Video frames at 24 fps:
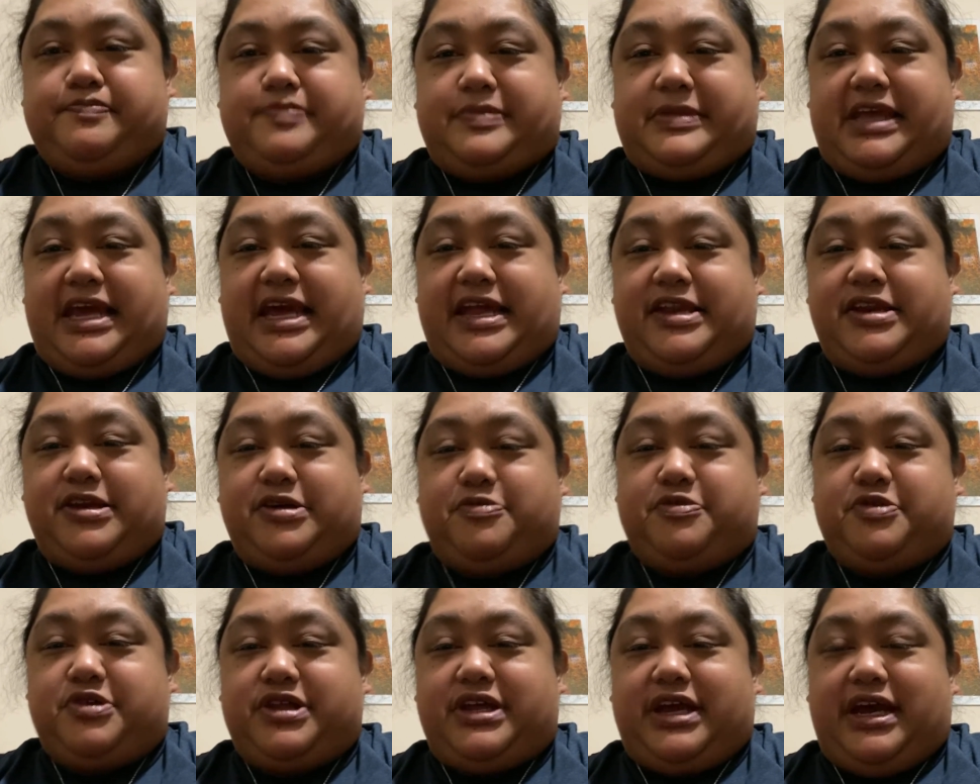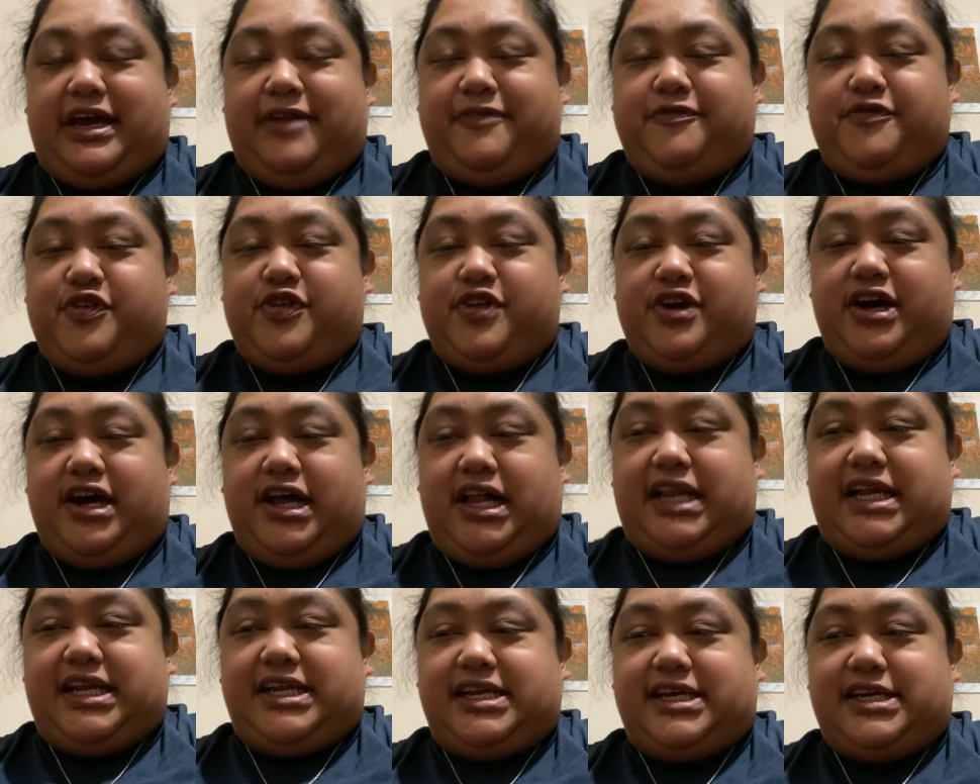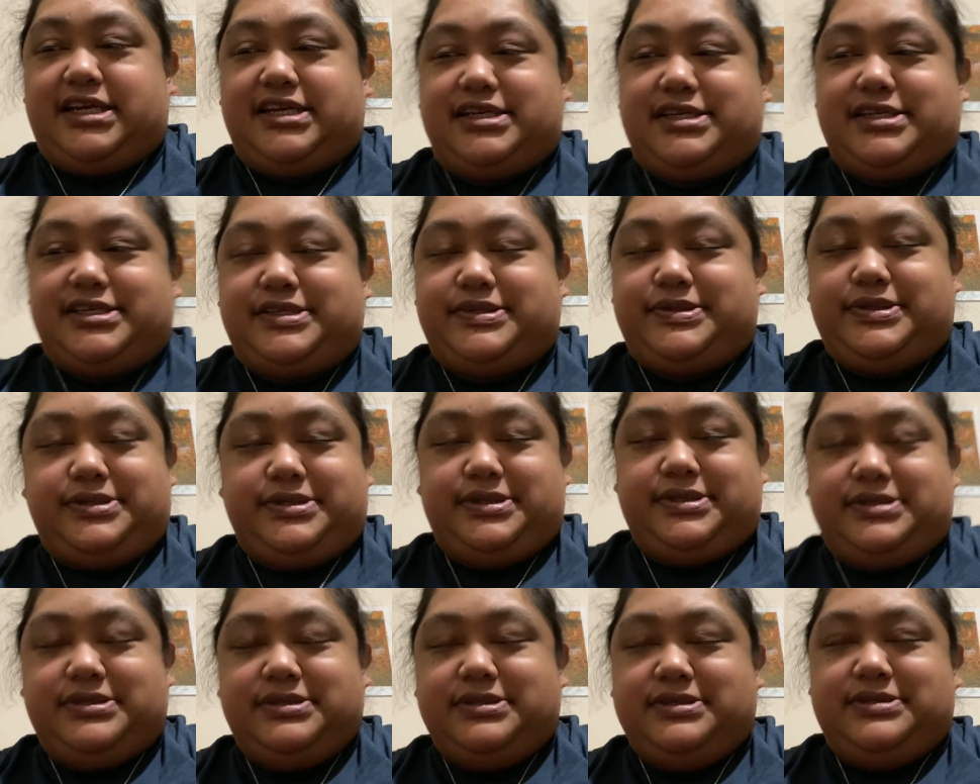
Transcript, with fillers: getting over that for the holidays.